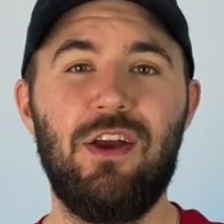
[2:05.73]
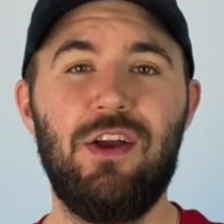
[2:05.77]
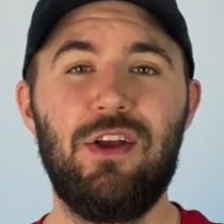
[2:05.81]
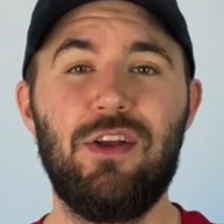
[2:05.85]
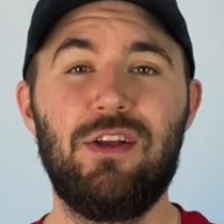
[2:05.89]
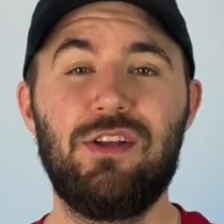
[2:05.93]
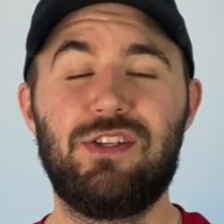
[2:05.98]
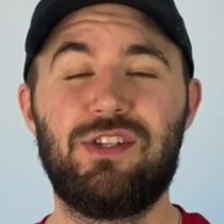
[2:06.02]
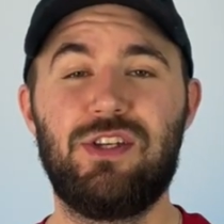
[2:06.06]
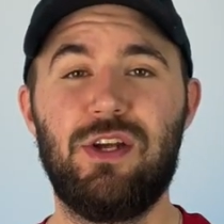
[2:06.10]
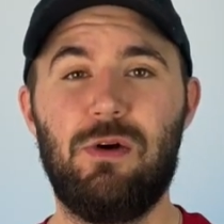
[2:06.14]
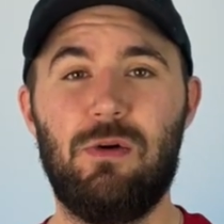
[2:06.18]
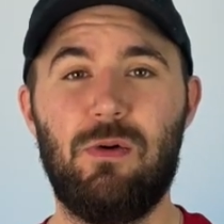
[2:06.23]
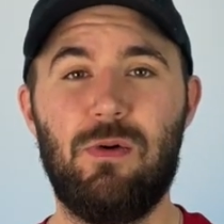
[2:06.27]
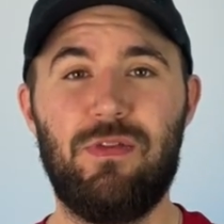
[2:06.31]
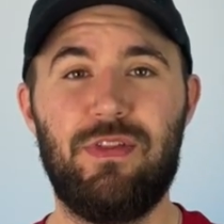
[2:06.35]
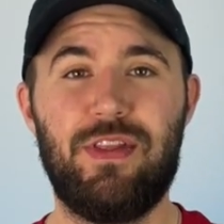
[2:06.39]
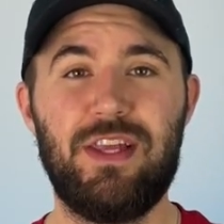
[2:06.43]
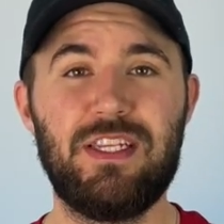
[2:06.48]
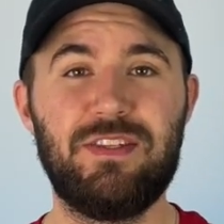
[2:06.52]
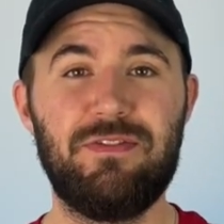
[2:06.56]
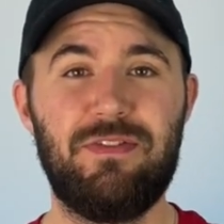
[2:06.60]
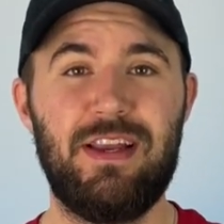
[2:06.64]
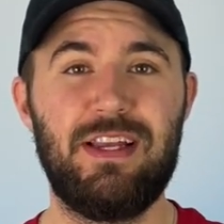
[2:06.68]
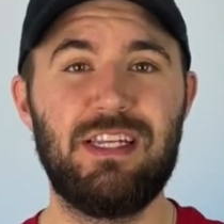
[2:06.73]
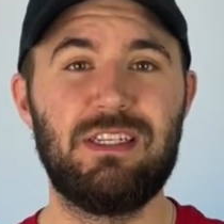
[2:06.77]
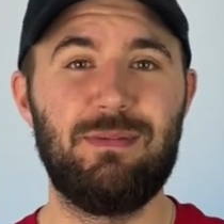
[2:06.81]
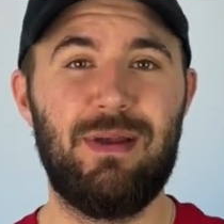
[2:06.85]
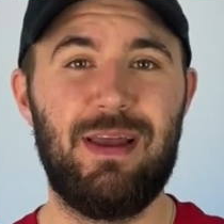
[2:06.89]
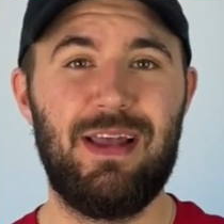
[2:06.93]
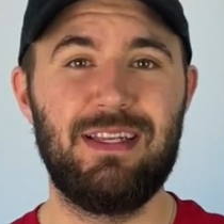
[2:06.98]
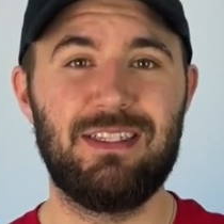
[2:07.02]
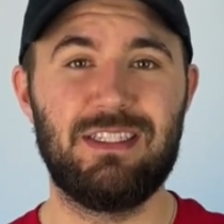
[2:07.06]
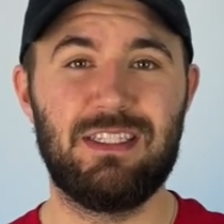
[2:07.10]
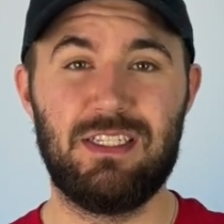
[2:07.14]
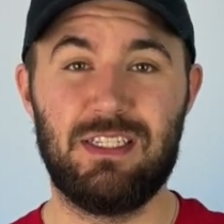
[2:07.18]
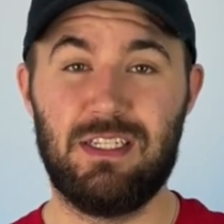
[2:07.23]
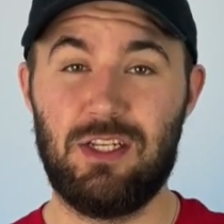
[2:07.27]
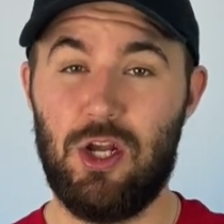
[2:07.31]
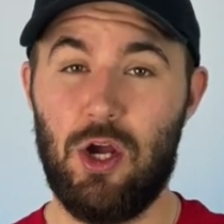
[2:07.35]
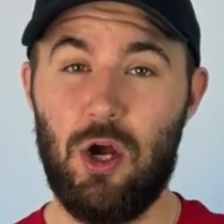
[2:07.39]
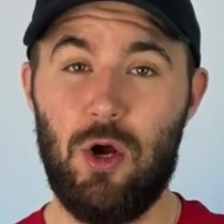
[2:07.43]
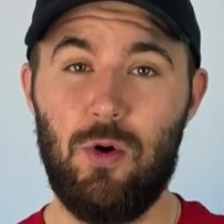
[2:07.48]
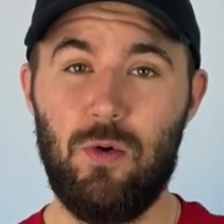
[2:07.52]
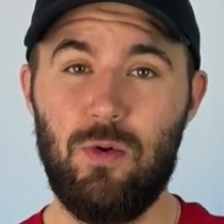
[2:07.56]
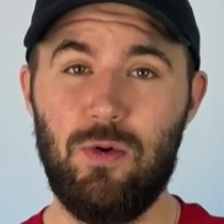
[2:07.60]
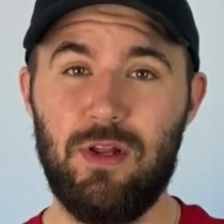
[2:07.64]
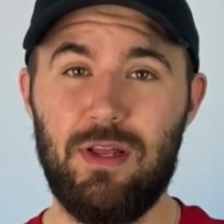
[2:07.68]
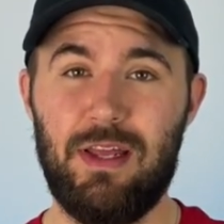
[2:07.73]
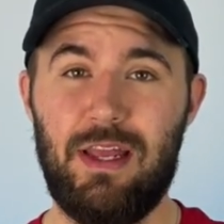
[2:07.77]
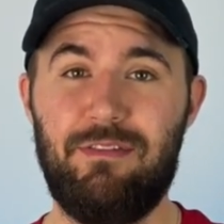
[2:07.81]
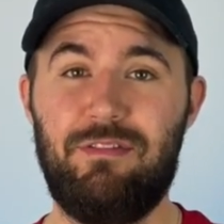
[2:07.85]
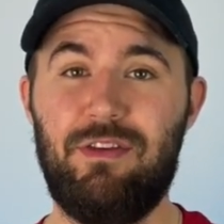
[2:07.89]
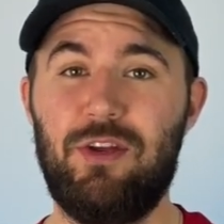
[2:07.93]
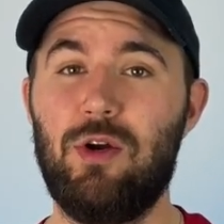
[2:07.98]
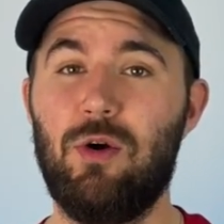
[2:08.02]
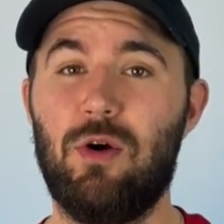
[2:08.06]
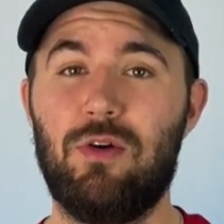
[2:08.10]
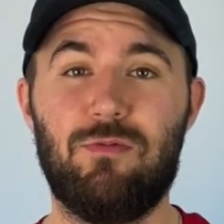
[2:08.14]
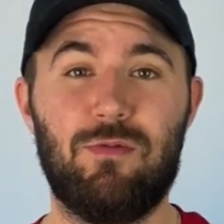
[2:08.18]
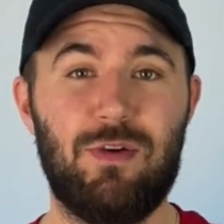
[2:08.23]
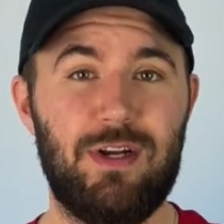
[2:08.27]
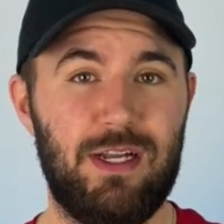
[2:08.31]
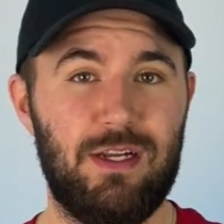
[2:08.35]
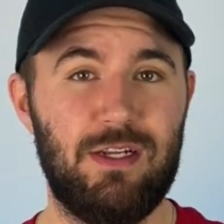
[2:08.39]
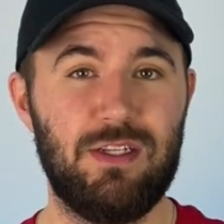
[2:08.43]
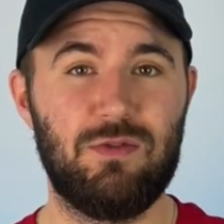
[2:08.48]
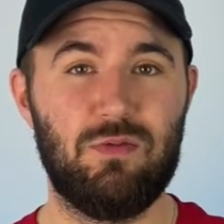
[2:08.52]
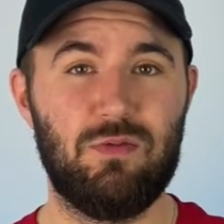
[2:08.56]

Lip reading: So this face mask's code, if you go on Riddell's